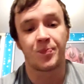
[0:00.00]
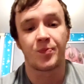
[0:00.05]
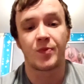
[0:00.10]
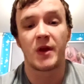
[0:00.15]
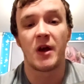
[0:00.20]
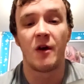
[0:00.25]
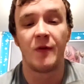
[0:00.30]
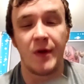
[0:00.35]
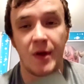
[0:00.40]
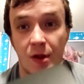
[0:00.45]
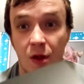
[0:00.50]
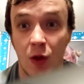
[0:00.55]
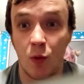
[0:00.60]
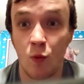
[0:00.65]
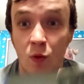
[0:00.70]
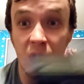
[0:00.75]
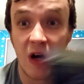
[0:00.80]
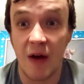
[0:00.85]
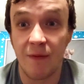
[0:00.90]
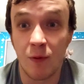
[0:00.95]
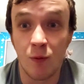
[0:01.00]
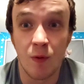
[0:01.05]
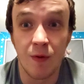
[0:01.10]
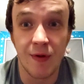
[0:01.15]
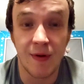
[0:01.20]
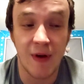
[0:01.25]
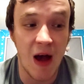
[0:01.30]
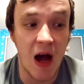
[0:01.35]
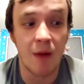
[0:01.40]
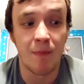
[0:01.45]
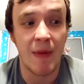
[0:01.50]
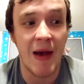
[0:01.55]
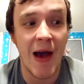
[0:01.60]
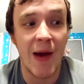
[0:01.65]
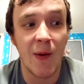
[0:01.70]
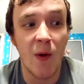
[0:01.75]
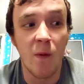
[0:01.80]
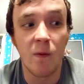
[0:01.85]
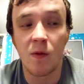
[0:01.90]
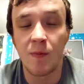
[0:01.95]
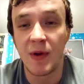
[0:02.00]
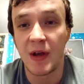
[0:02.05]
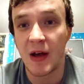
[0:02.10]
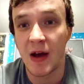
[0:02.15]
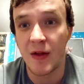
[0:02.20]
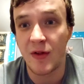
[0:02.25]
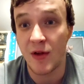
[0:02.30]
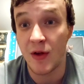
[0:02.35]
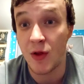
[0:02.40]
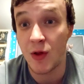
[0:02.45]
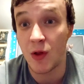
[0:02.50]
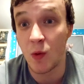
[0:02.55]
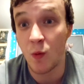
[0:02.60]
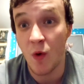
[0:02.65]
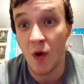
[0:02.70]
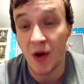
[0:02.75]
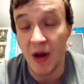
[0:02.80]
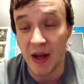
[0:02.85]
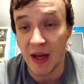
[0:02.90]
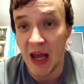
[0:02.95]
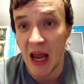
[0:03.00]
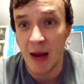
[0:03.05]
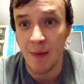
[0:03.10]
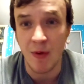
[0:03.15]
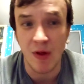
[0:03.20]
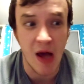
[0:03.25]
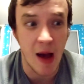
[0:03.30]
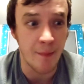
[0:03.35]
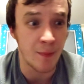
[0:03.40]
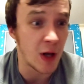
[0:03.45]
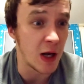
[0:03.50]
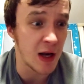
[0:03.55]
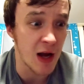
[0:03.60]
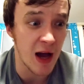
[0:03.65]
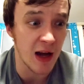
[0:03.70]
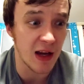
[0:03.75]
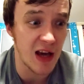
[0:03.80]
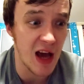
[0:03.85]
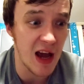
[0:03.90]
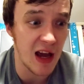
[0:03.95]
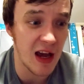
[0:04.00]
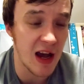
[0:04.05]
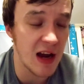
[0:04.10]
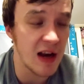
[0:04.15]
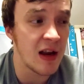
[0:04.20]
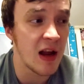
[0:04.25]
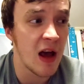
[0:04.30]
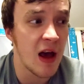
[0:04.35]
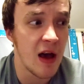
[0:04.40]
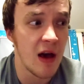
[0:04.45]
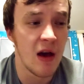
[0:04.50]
Now, this is the one everyone's gone mad over because this is the one that GameStop did not get yet.